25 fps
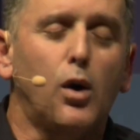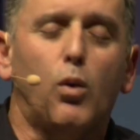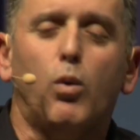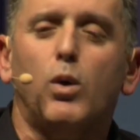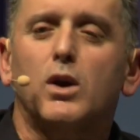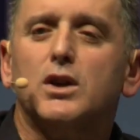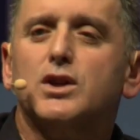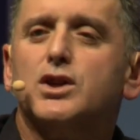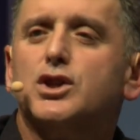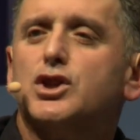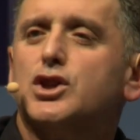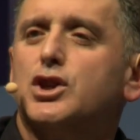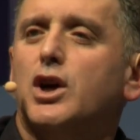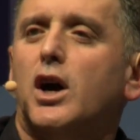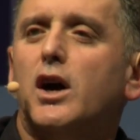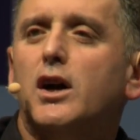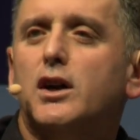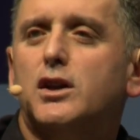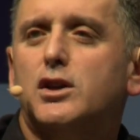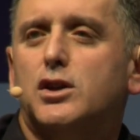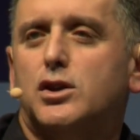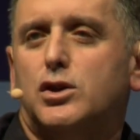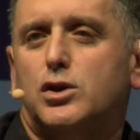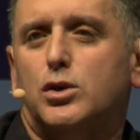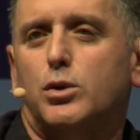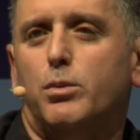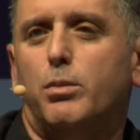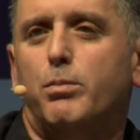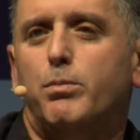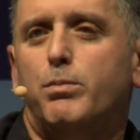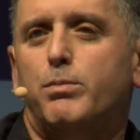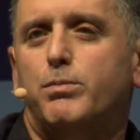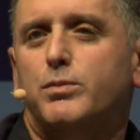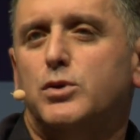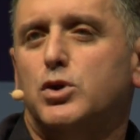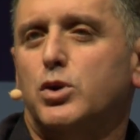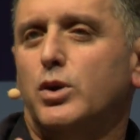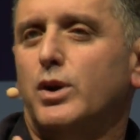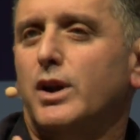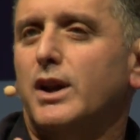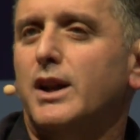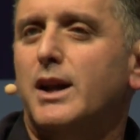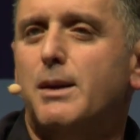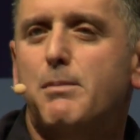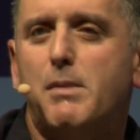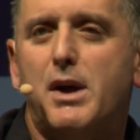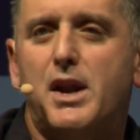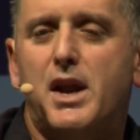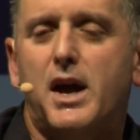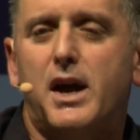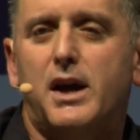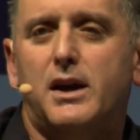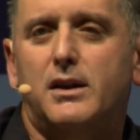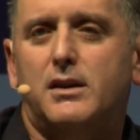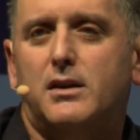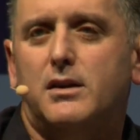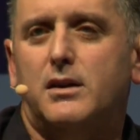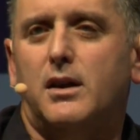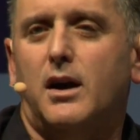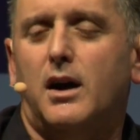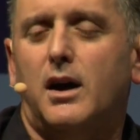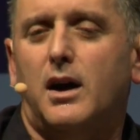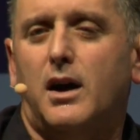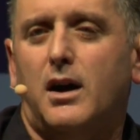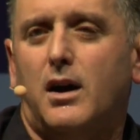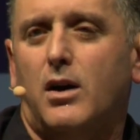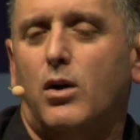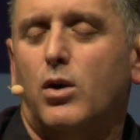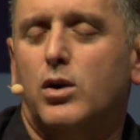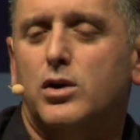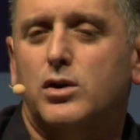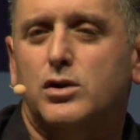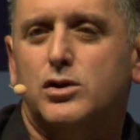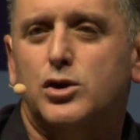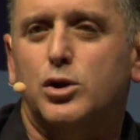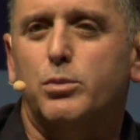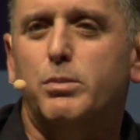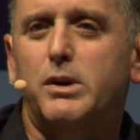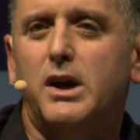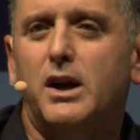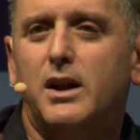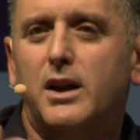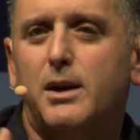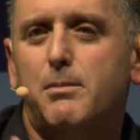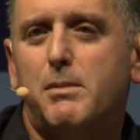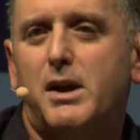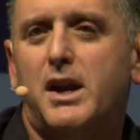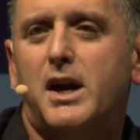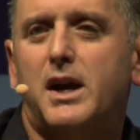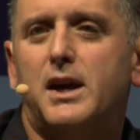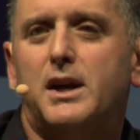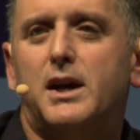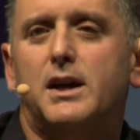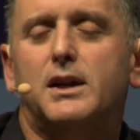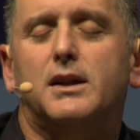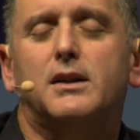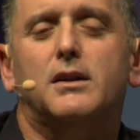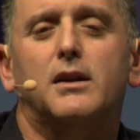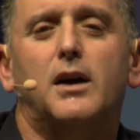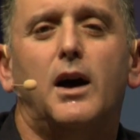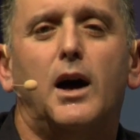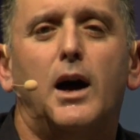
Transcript: will start to eliminate or to be eliminated